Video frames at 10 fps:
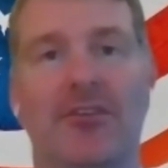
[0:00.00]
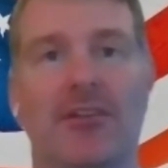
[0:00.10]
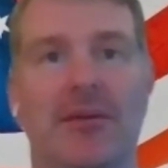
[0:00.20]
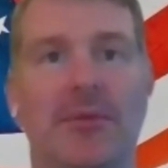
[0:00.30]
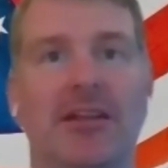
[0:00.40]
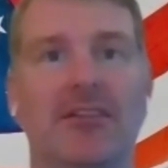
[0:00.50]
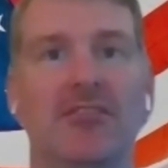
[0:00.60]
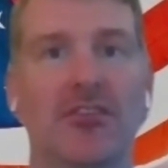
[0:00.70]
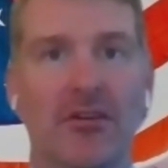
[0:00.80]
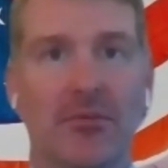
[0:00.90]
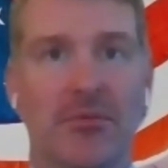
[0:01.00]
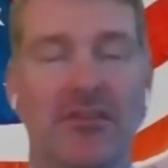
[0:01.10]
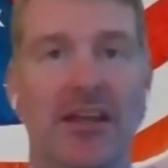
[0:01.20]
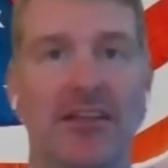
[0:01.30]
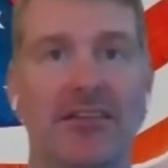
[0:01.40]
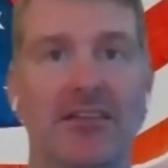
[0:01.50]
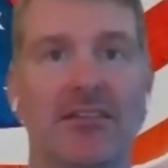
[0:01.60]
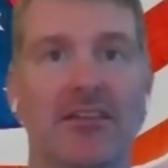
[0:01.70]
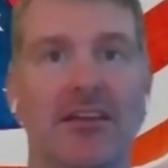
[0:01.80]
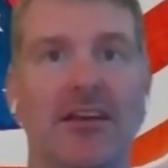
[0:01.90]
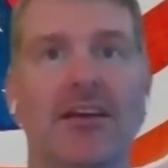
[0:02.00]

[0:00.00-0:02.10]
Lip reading: under limited circumstances.